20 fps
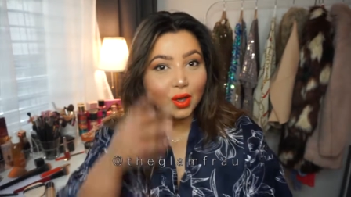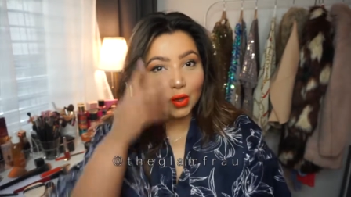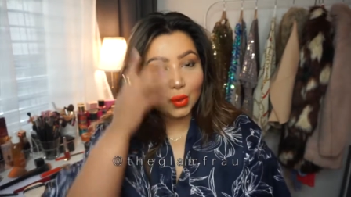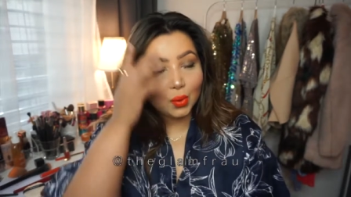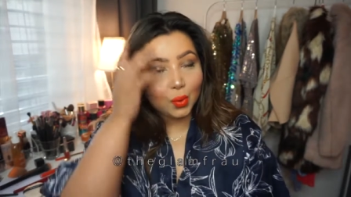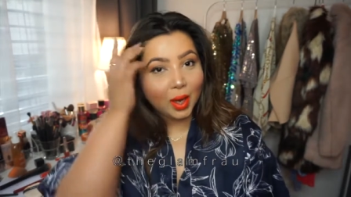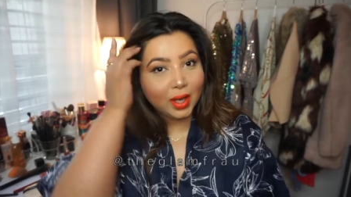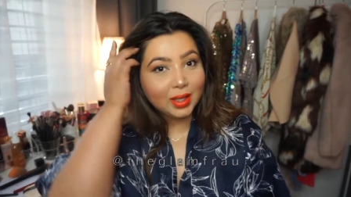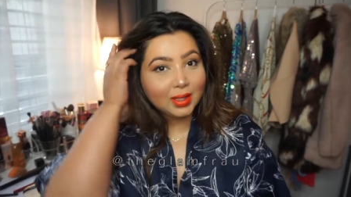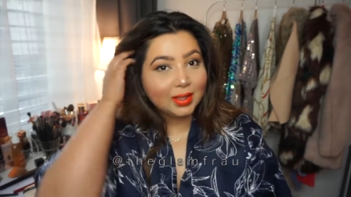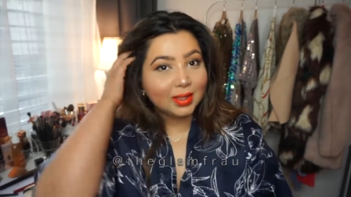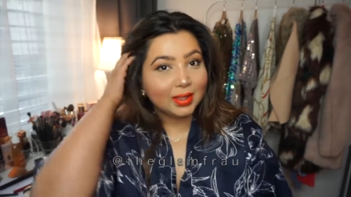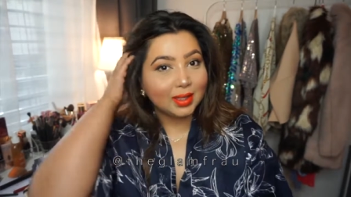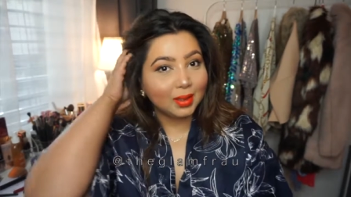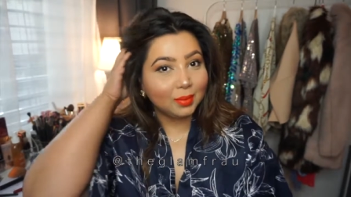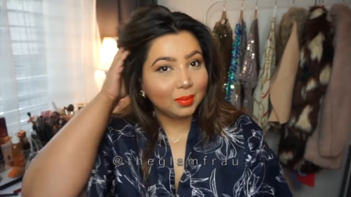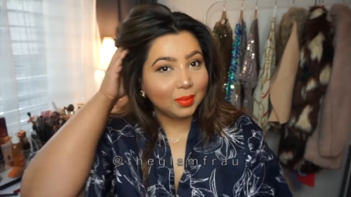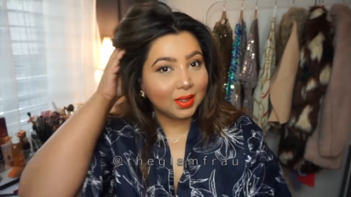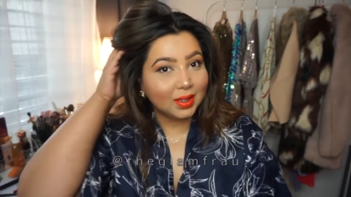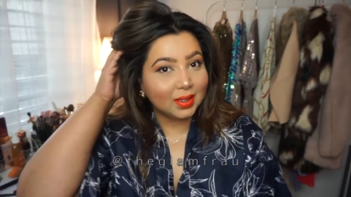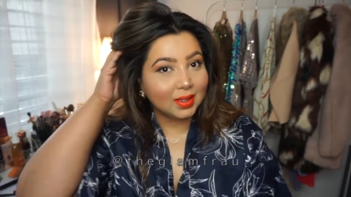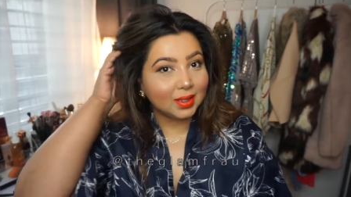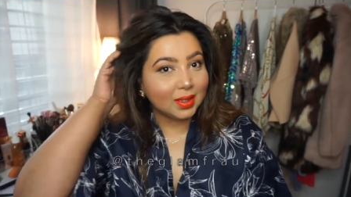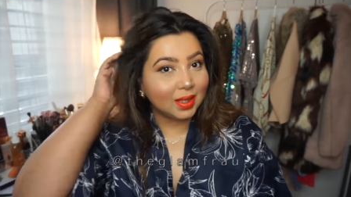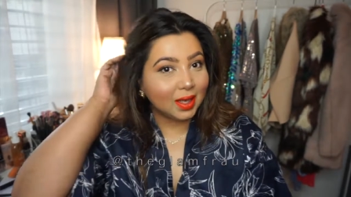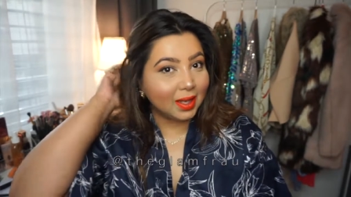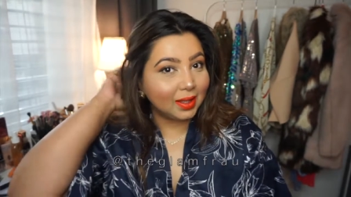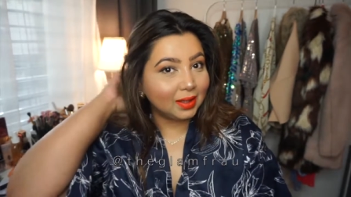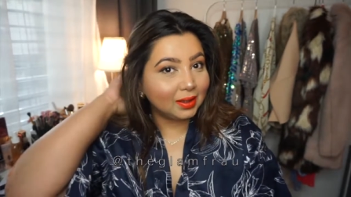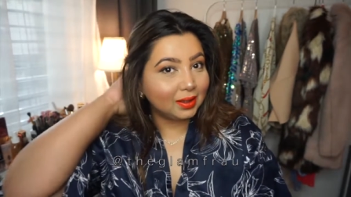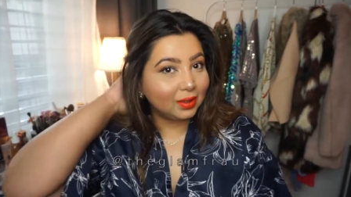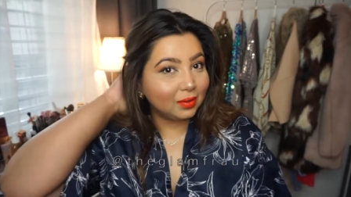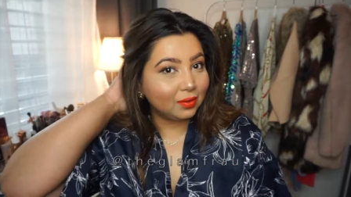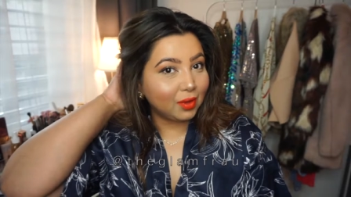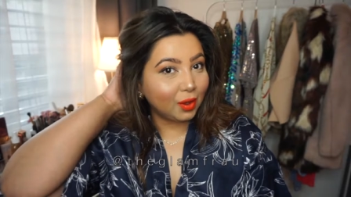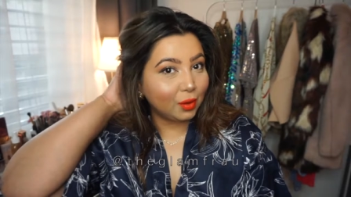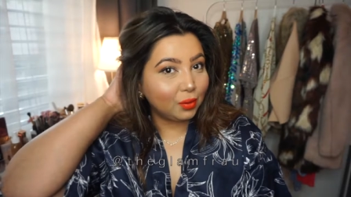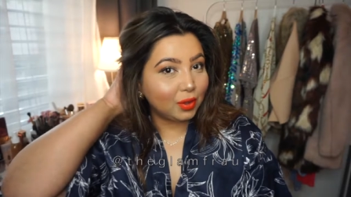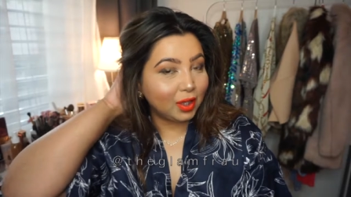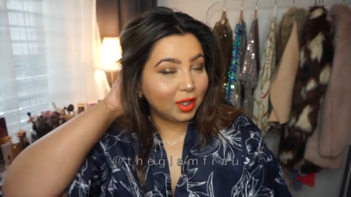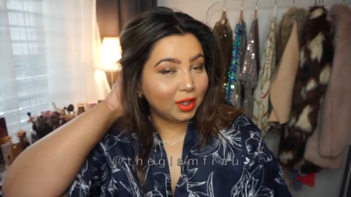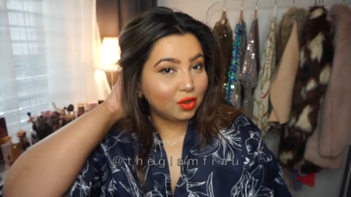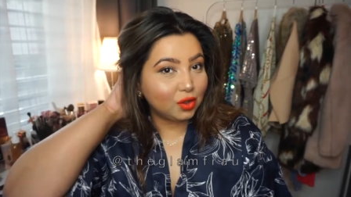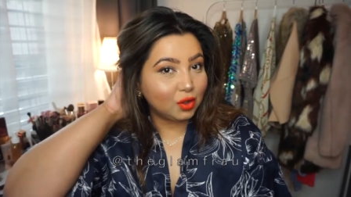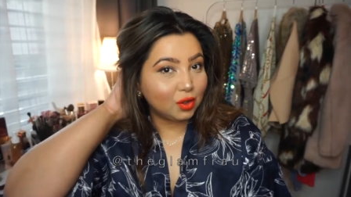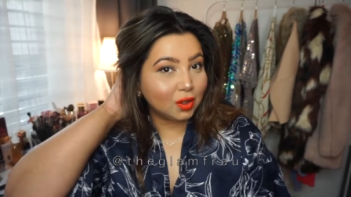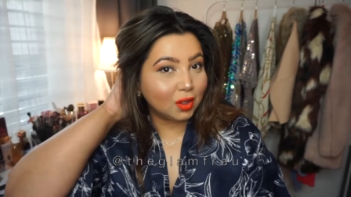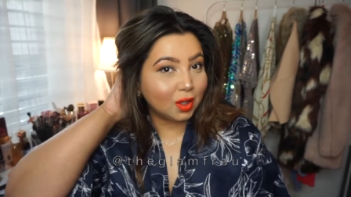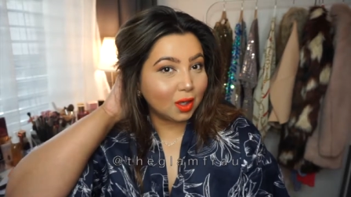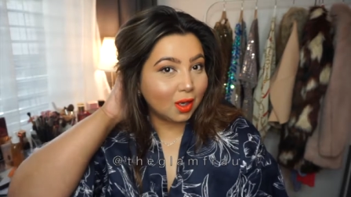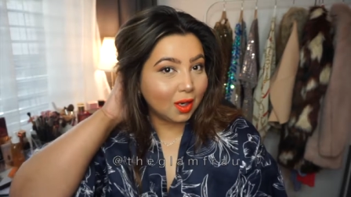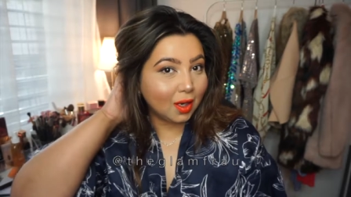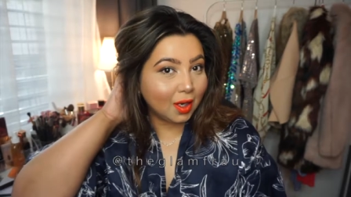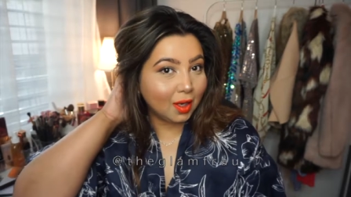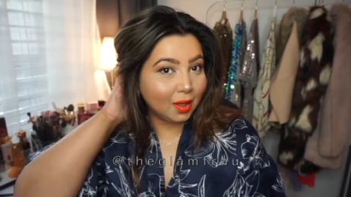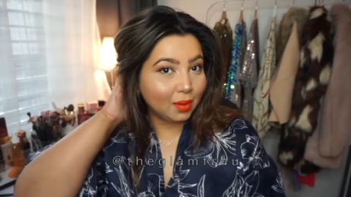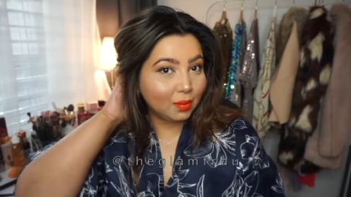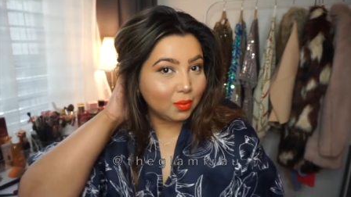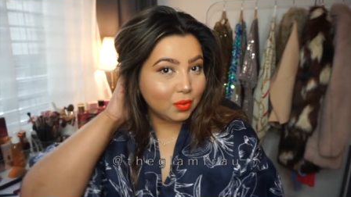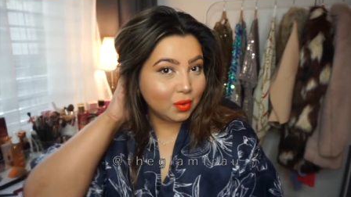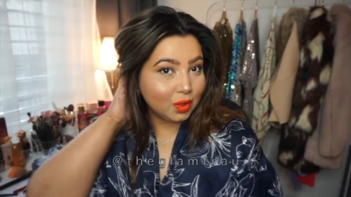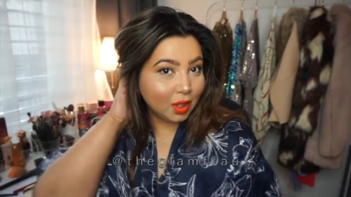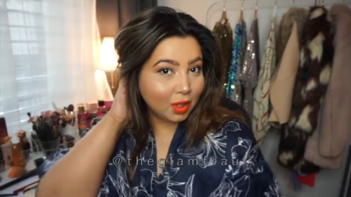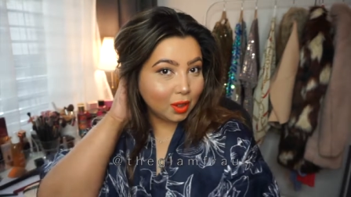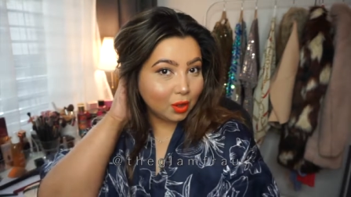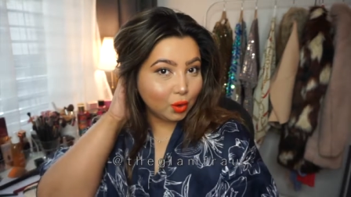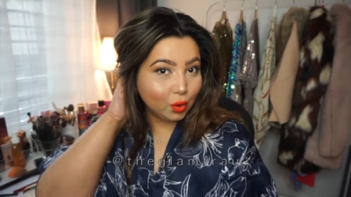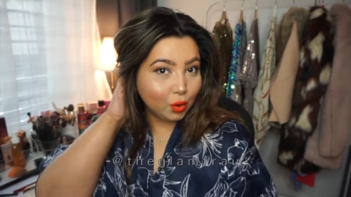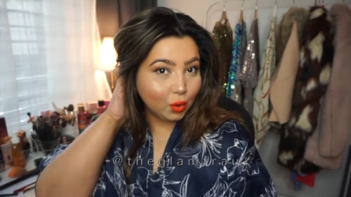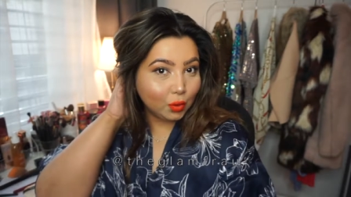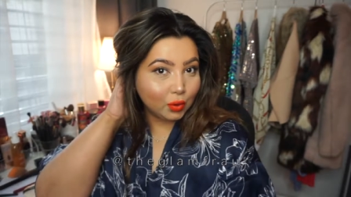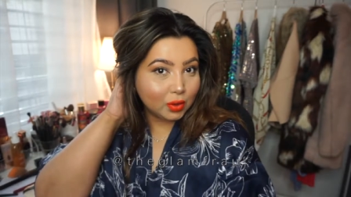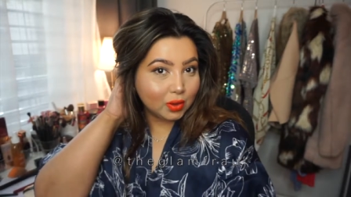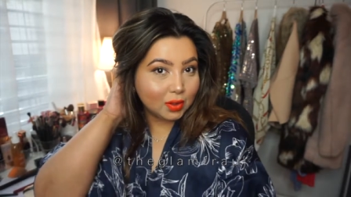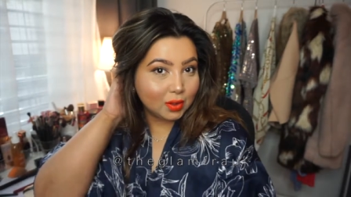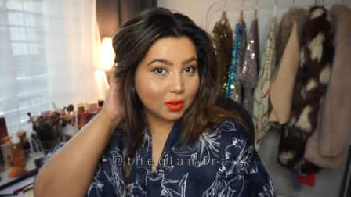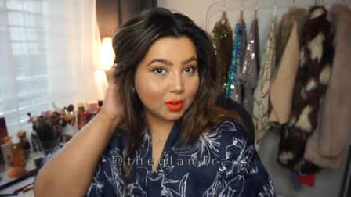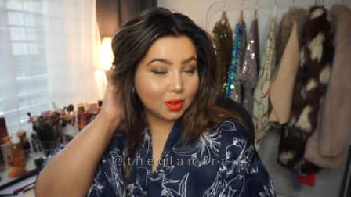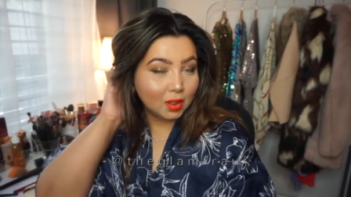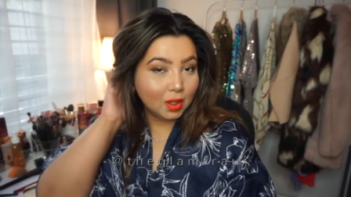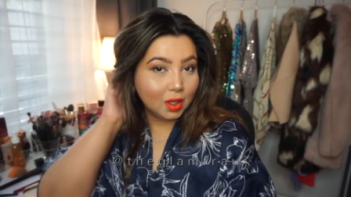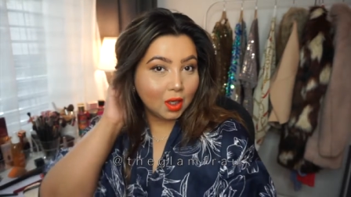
quite seamless like the foundation claims. It looks